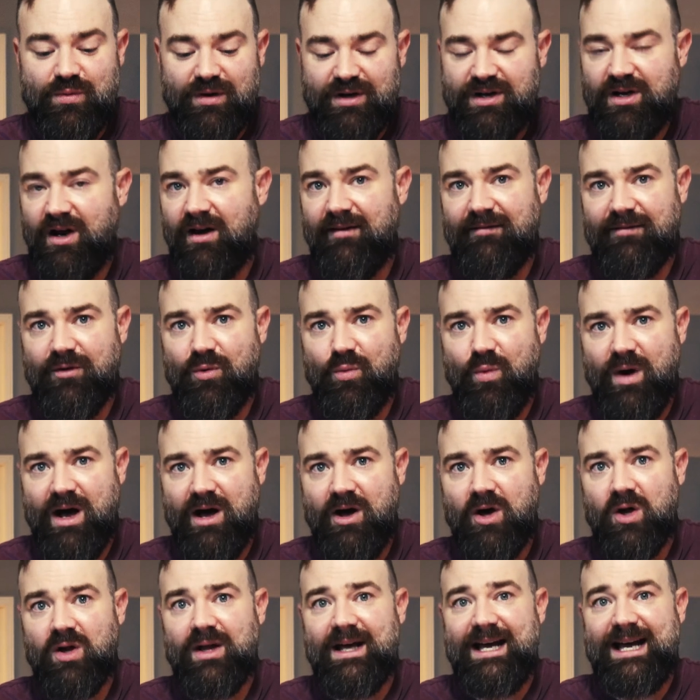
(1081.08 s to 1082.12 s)
recover
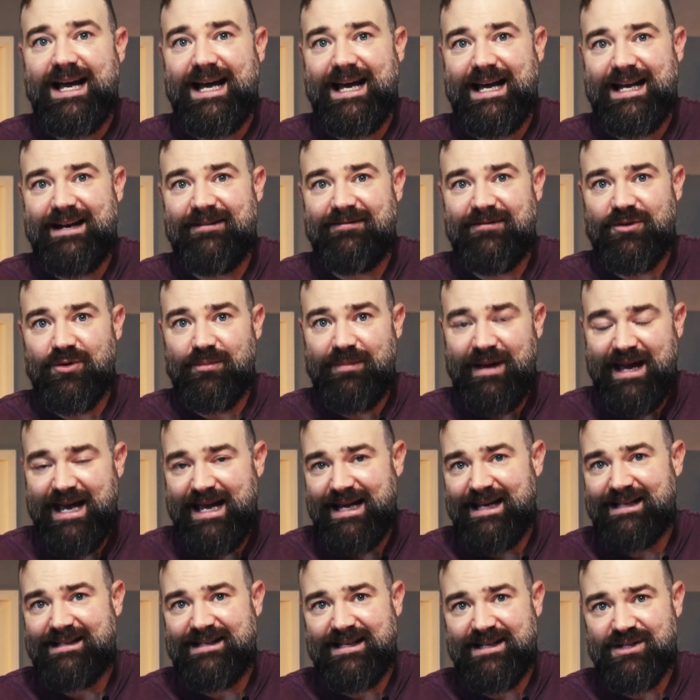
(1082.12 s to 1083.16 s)
well, and if you're
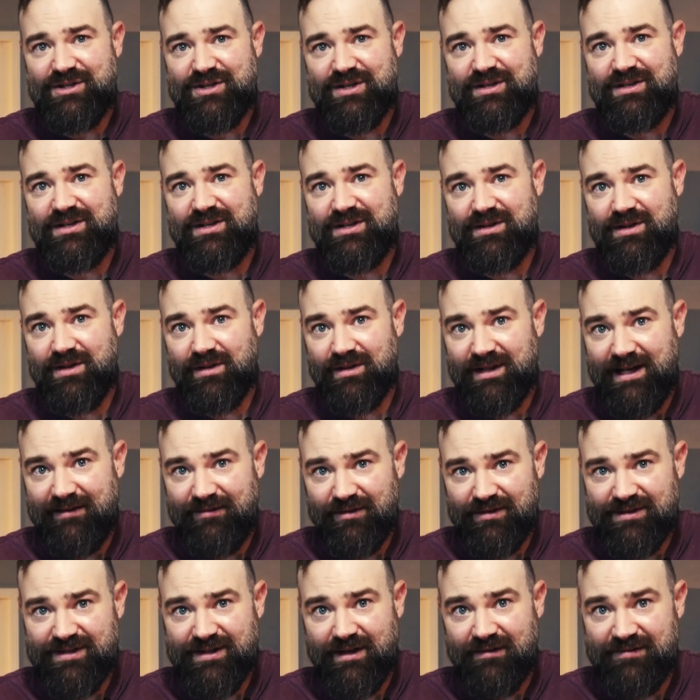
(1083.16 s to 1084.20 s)
paying attention to the
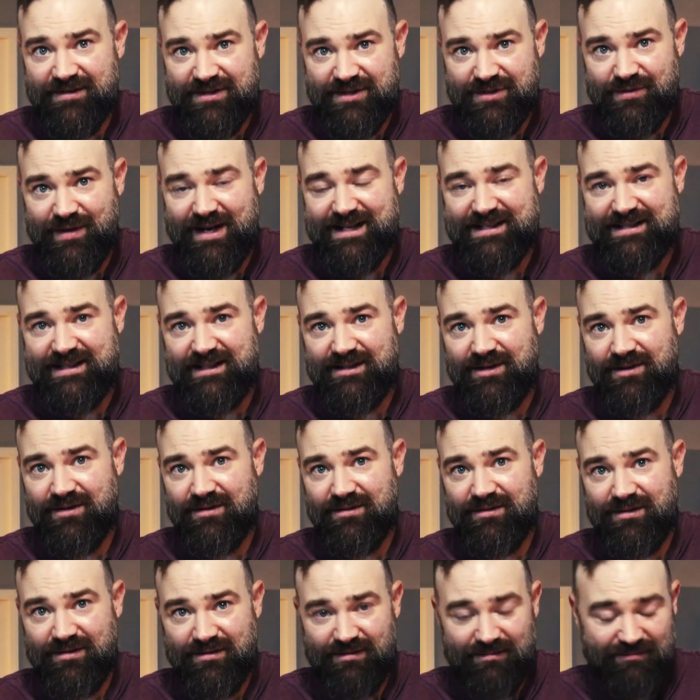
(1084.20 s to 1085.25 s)
levels of stress that
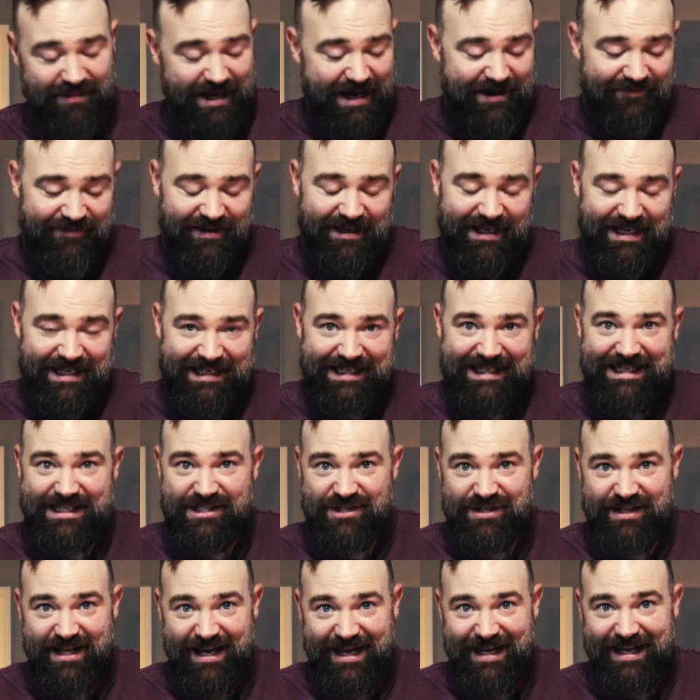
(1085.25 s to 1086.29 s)
you're having in
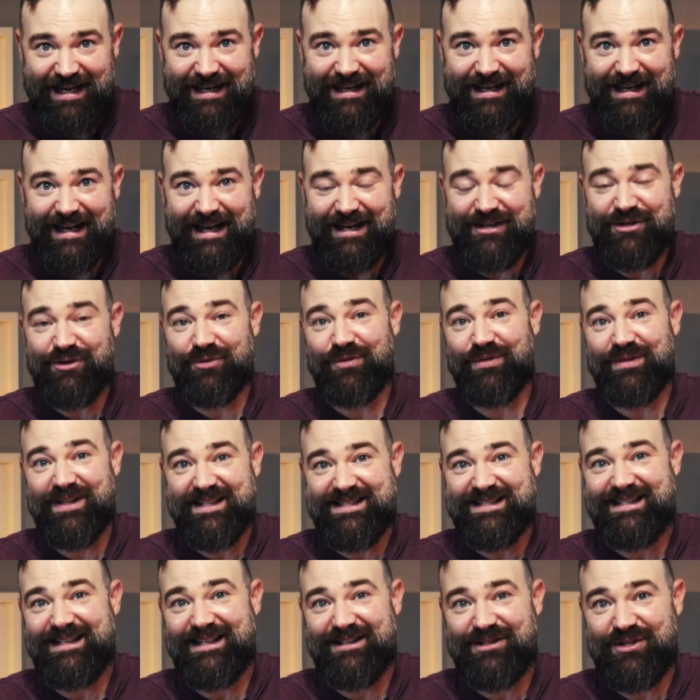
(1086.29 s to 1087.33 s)
each day, and you're
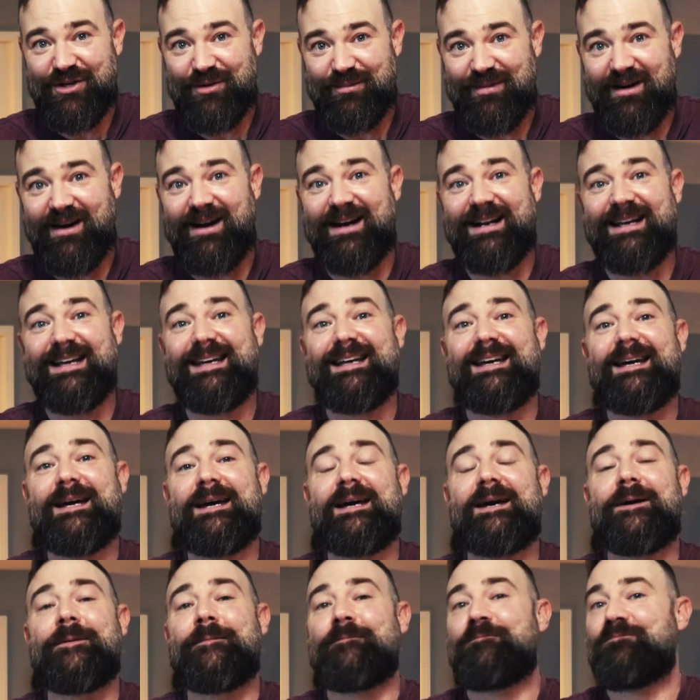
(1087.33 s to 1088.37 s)
listening to your body,
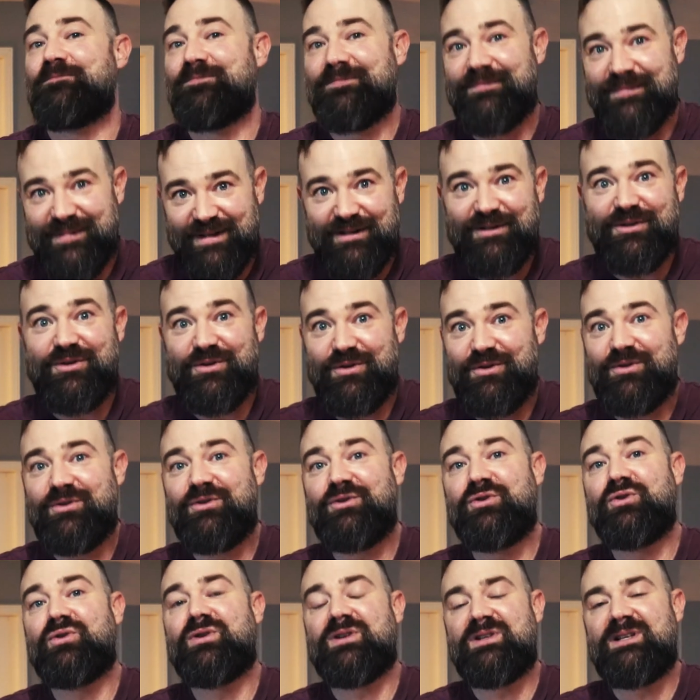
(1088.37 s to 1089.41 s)

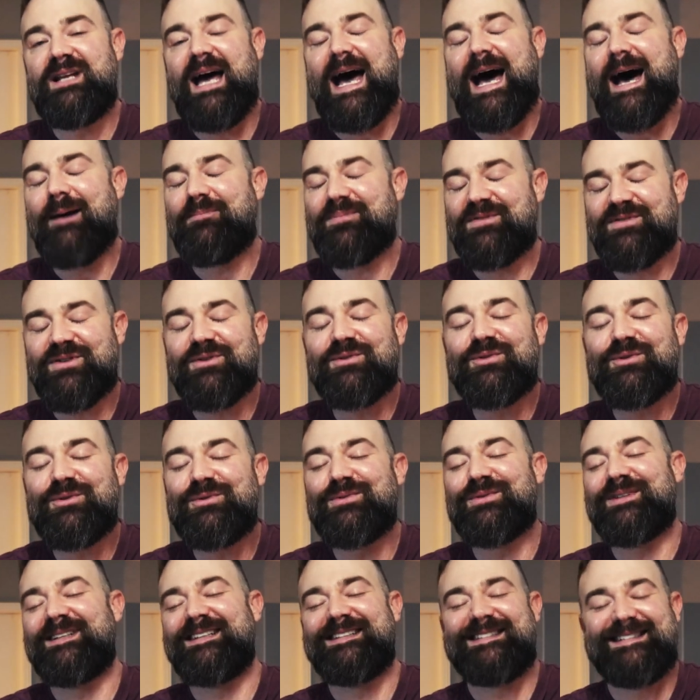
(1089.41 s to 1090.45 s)
you can
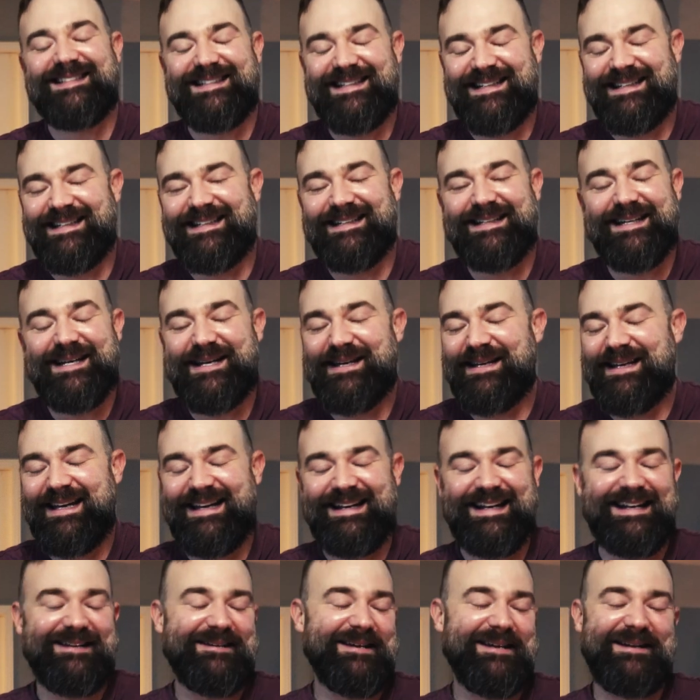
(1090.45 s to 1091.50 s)
absolutely see
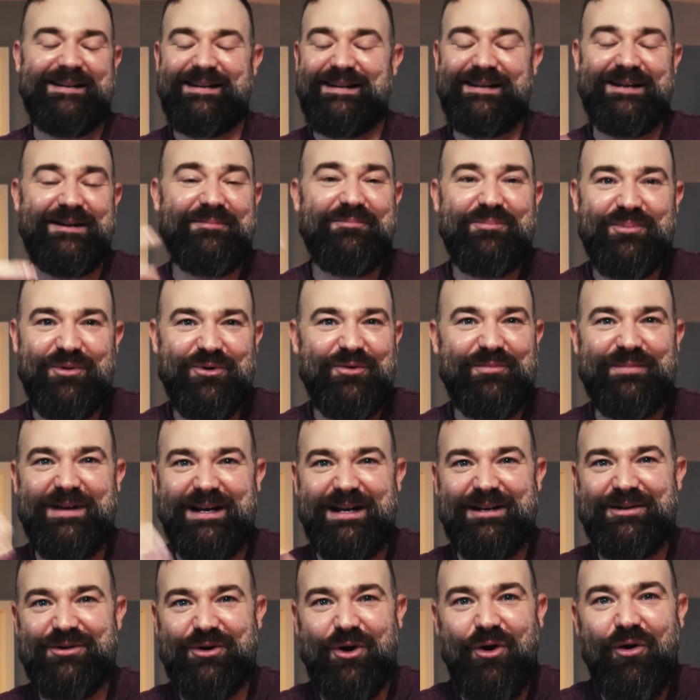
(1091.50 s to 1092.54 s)
an
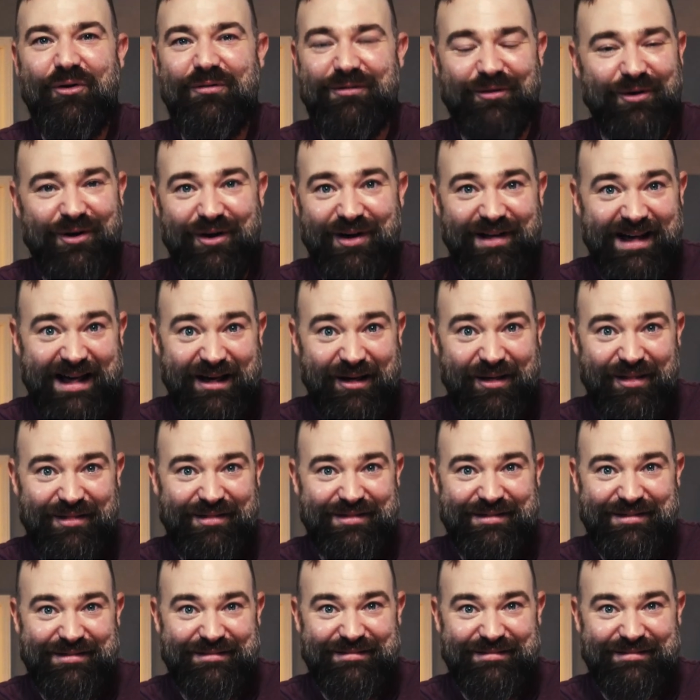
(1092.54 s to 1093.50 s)
improvement in your overall health.